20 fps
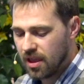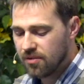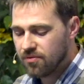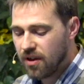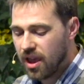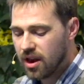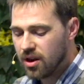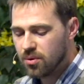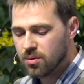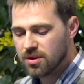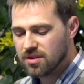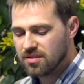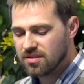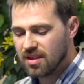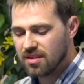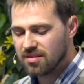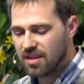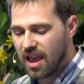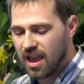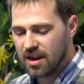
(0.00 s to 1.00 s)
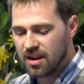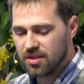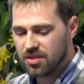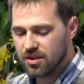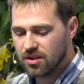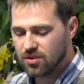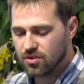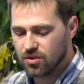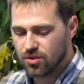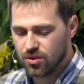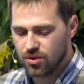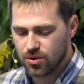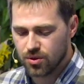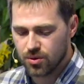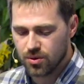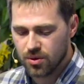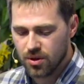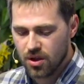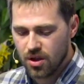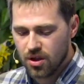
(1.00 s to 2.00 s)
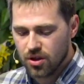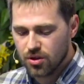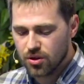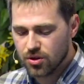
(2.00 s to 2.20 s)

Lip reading: If anyone says anything to you,